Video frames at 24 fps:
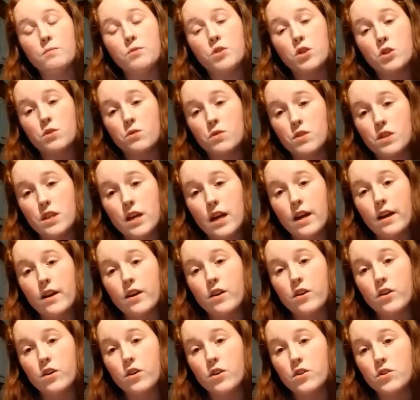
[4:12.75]
just
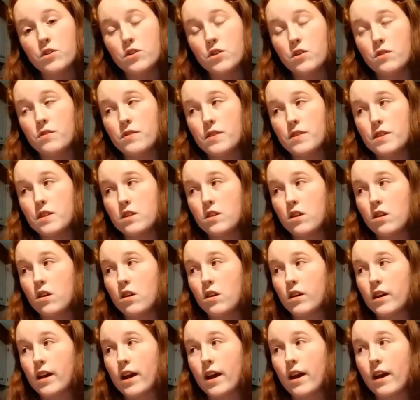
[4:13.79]
retired her service
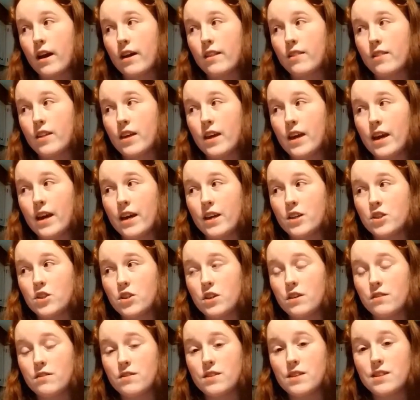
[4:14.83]
dog at the age
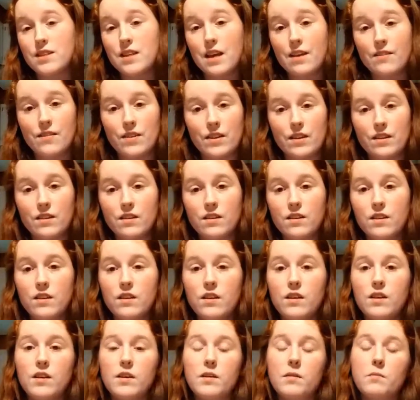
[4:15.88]
of 7
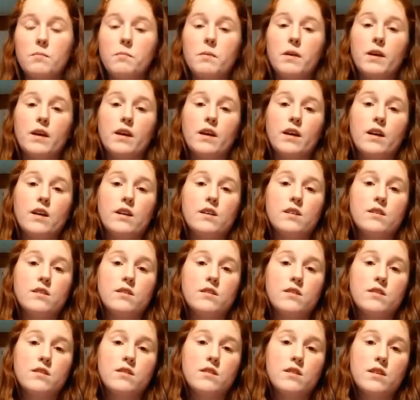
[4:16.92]

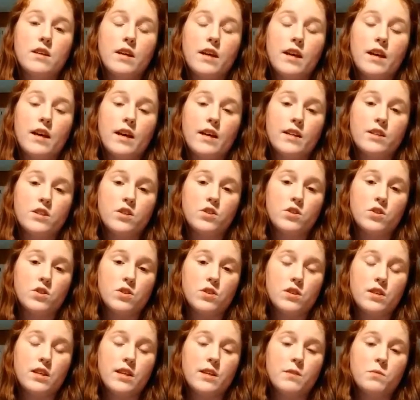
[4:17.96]
because it's
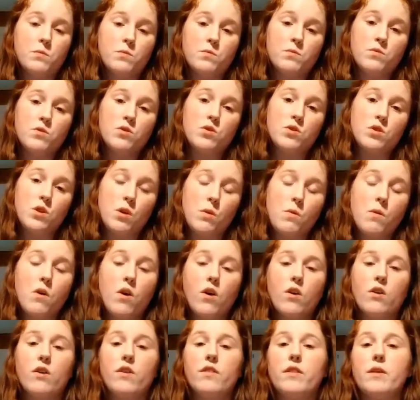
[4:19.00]
so
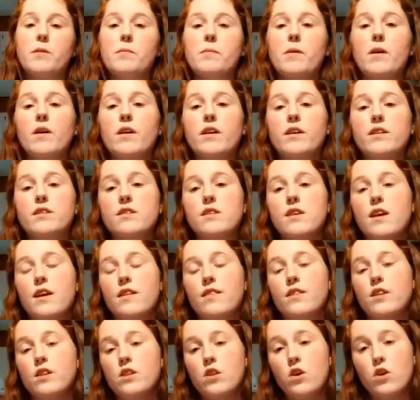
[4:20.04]
hard on their bodies.
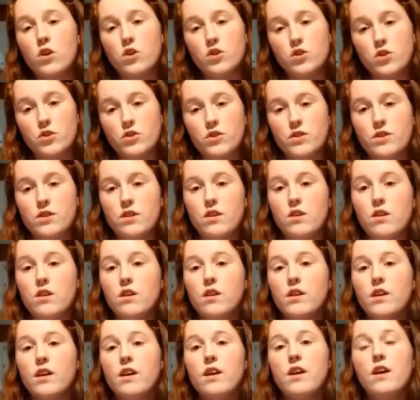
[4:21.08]
And the larger the
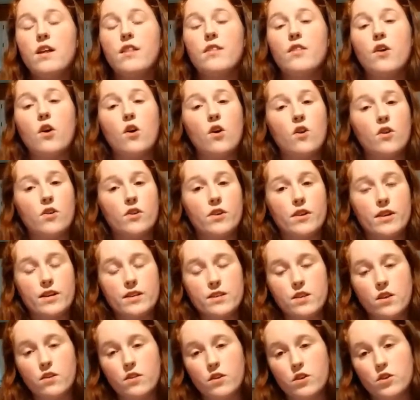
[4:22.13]
dog, the harder it
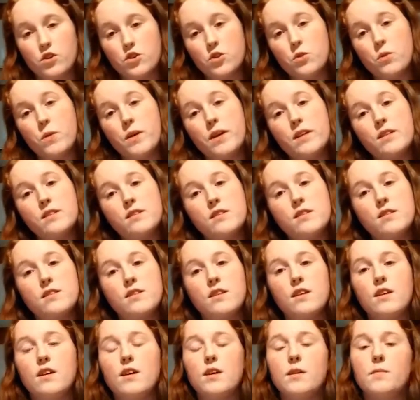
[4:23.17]
is on their joints.
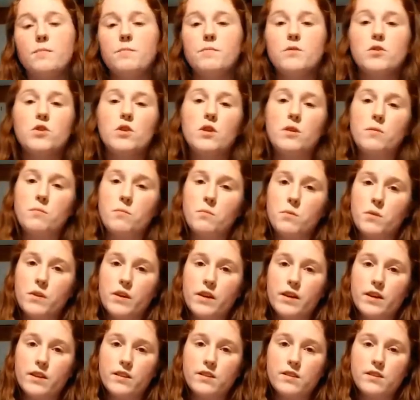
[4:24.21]
Certain
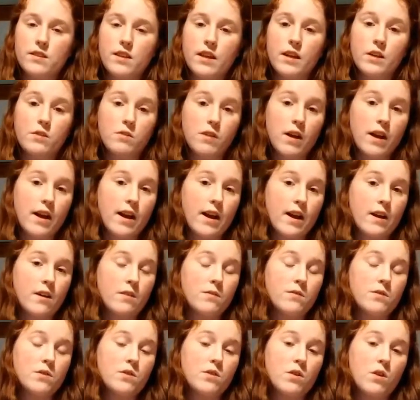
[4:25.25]
breeds, like
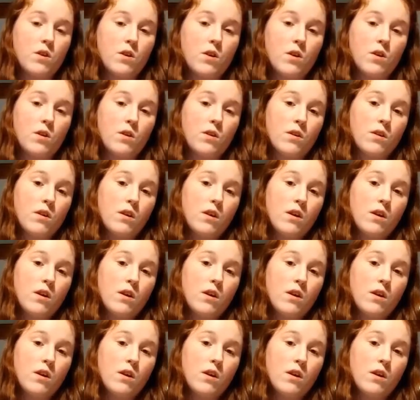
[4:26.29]
greyhounds, are